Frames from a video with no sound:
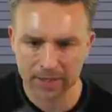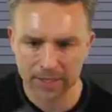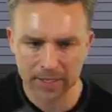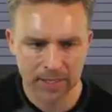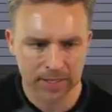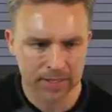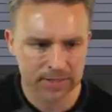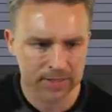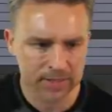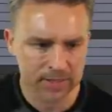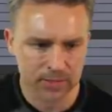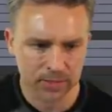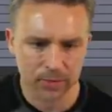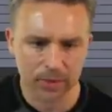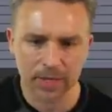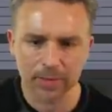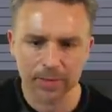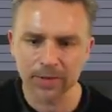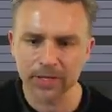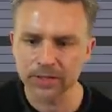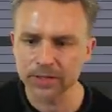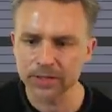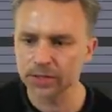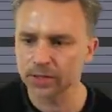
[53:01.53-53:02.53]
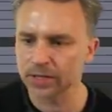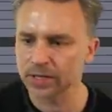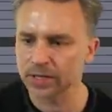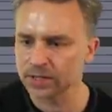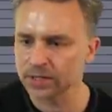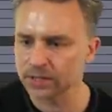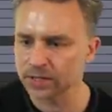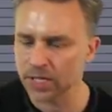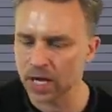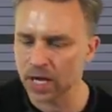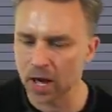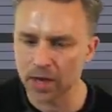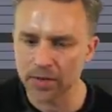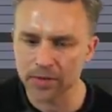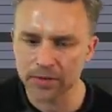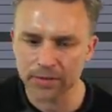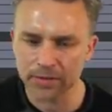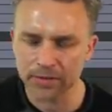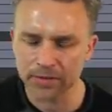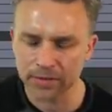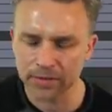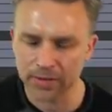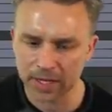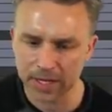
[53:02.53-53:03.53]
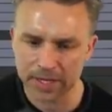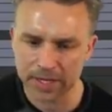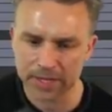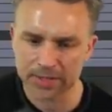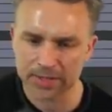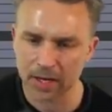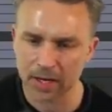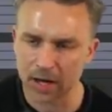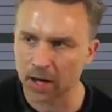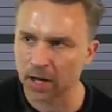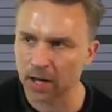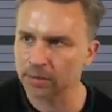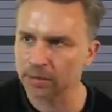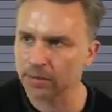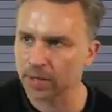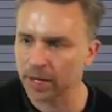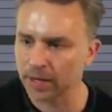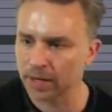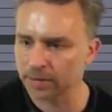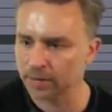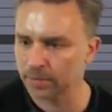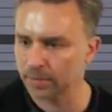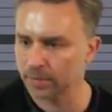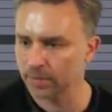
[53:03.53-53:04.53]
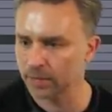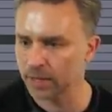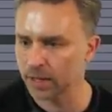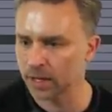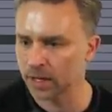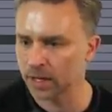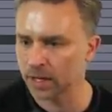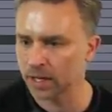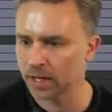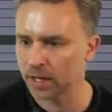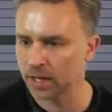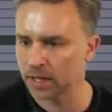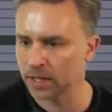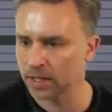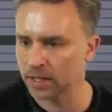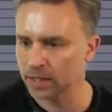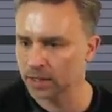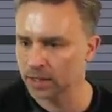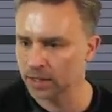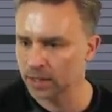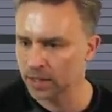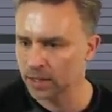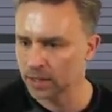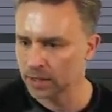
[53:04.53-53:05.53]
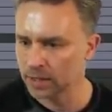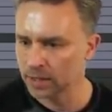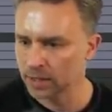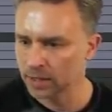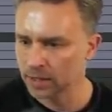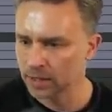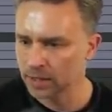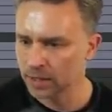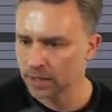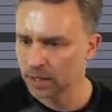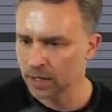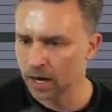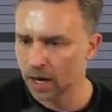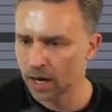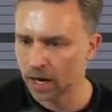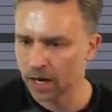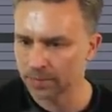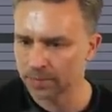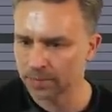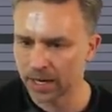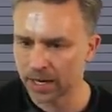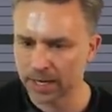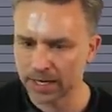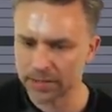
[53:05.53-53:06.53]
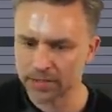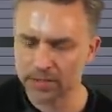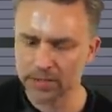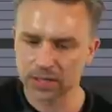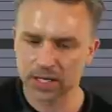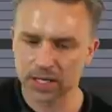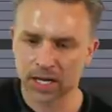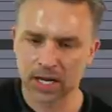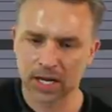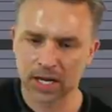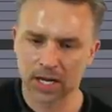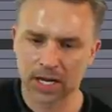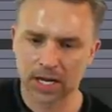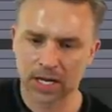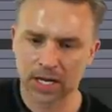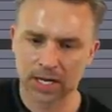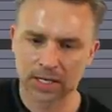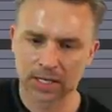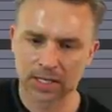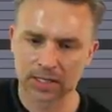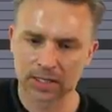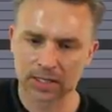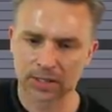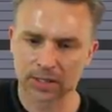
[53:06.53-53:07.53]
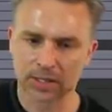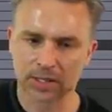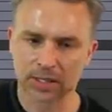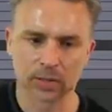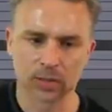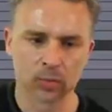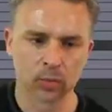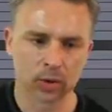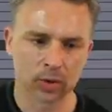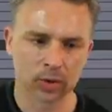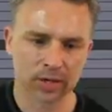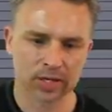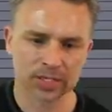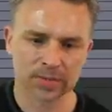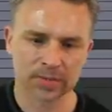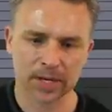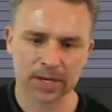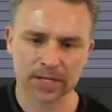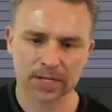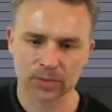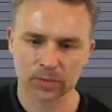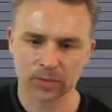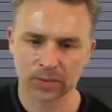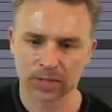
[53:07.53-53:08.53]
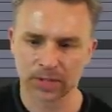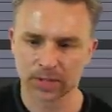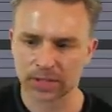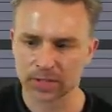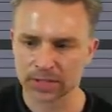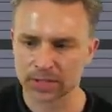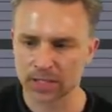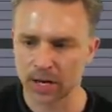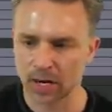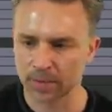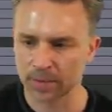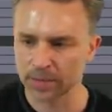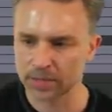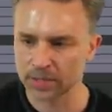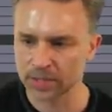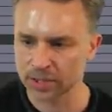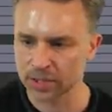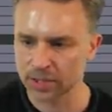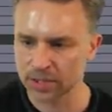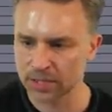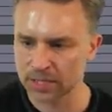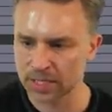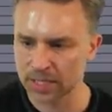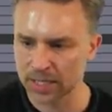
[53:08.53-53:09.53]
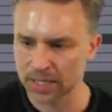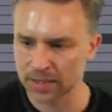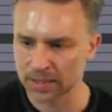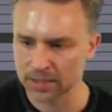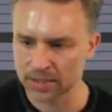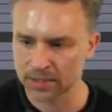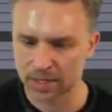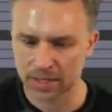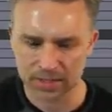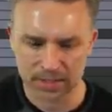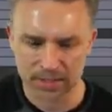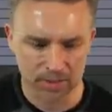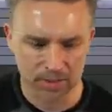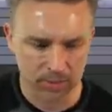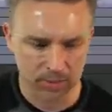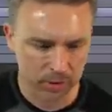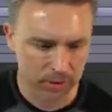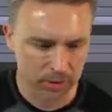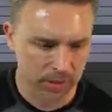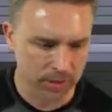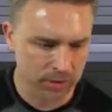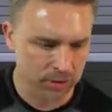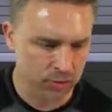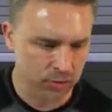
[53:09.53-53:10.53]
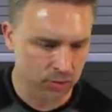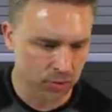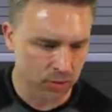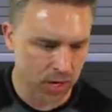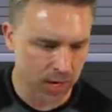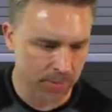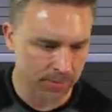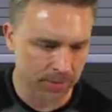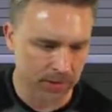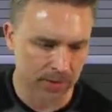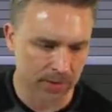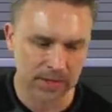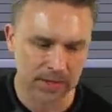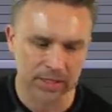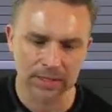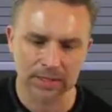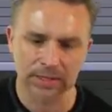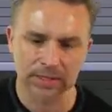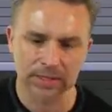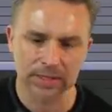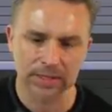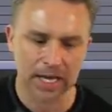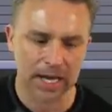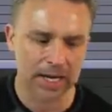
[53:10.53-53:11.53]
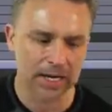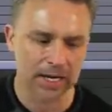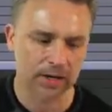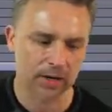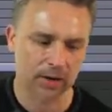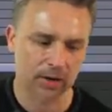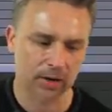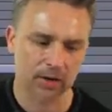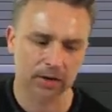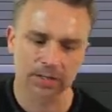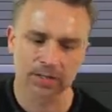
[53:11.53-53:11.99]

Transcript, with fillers: This is what I'm going to do because there's other things on my uh, on my uh, workspace within this composition. Take this Gaussian blur and drop it on the layer.